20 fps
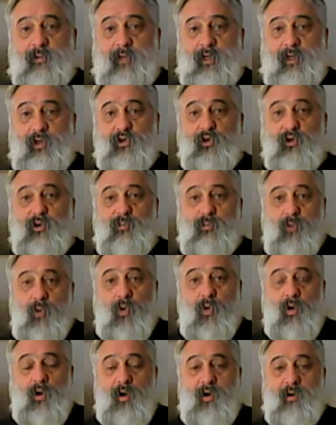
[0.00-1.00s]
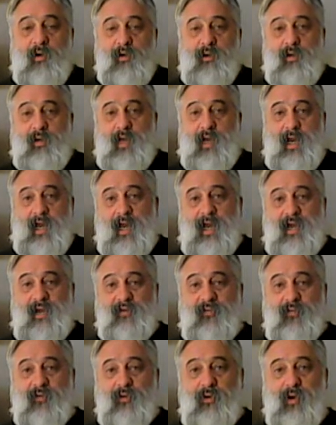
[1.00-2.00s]
It took more than a
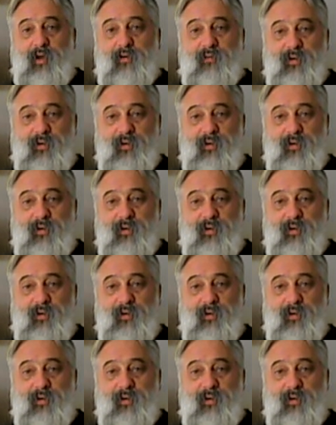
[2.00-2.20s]
handful